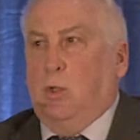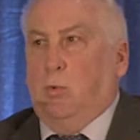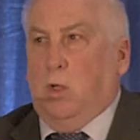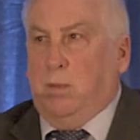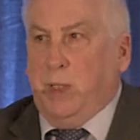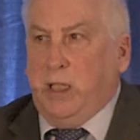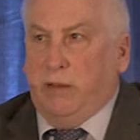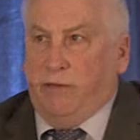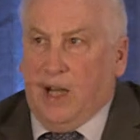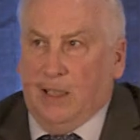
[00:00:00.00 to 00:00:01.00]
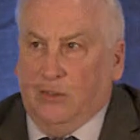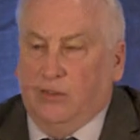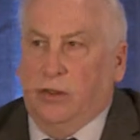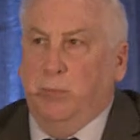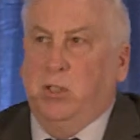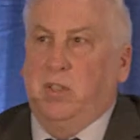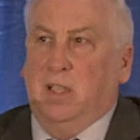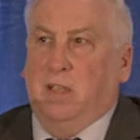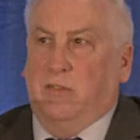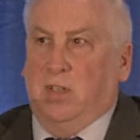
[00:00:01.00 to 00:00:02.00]
will be advanced
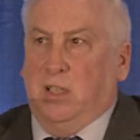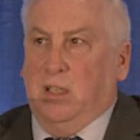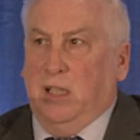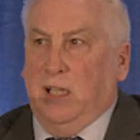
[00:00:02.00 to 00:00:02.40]
simultaneously